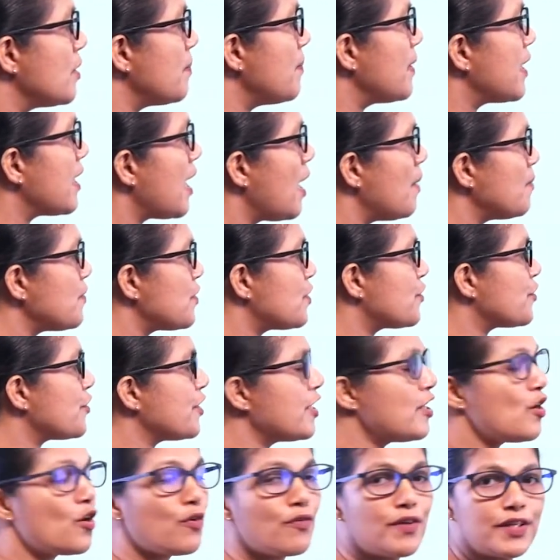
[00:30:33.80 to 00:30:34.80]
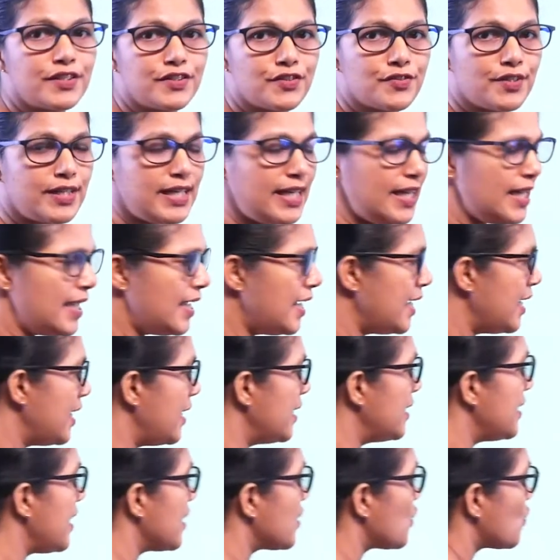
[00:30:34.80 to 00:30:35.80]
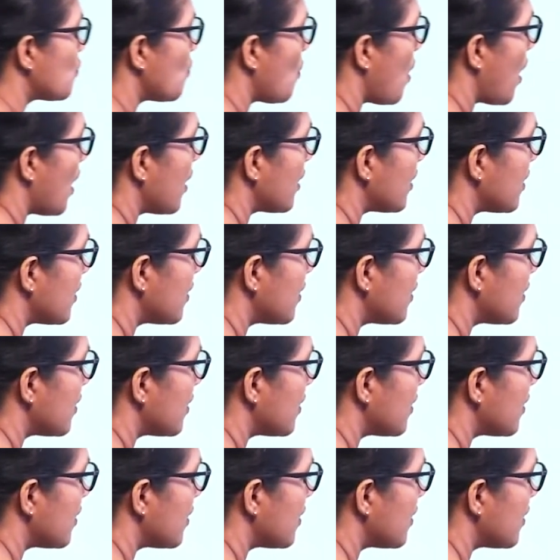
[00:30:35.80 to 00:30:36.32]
becomes 3 over 3. That's 1.